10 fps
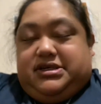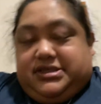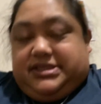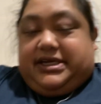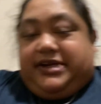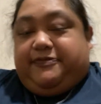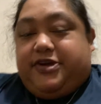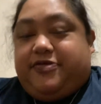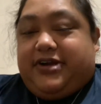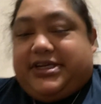stand up for
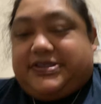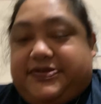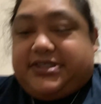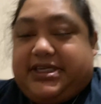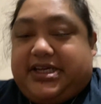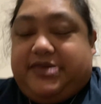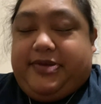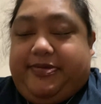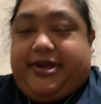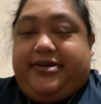your rights for the Second
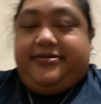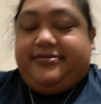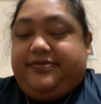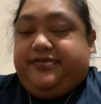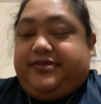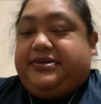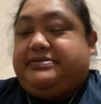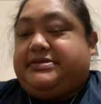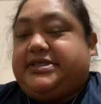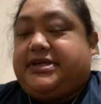Amendment. Right.
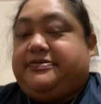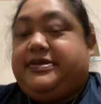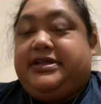So,